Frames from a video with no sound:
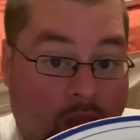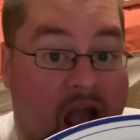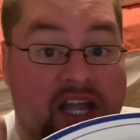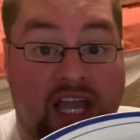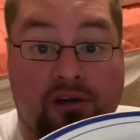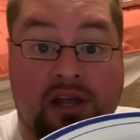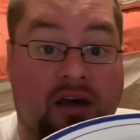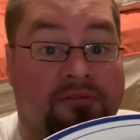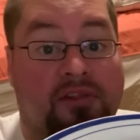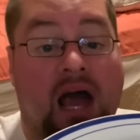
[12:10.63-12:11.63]
Gearing
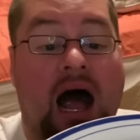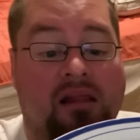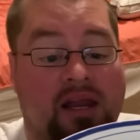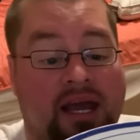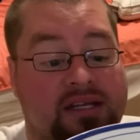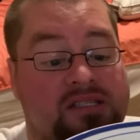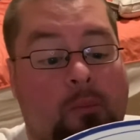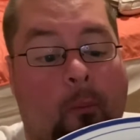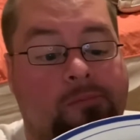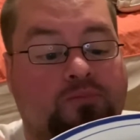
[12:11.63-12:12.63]
up for the holidays.
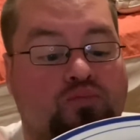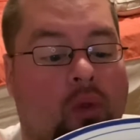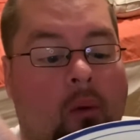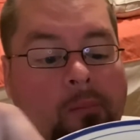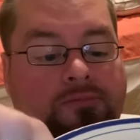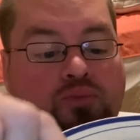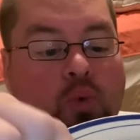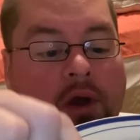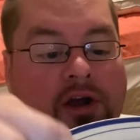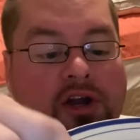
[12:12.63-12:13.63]

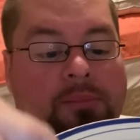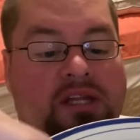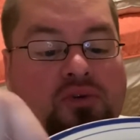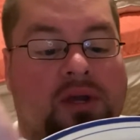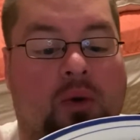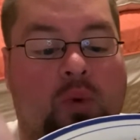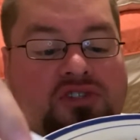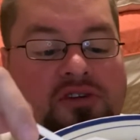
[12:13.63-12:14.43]
We're going to be doing a winter